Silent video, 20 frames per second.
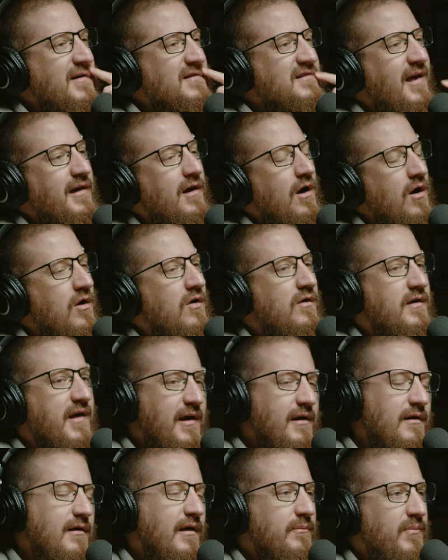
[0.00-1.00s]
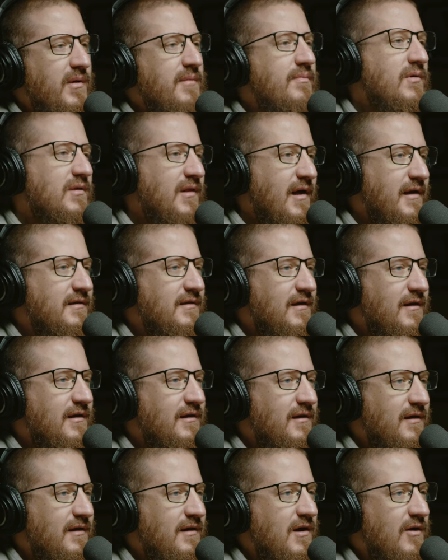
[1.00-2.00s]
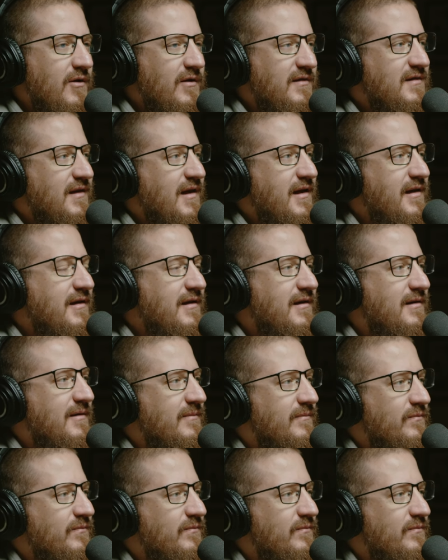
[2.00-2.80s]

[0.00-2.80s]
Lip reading: there's like, oh, okay, like people liked it. You know, it's like,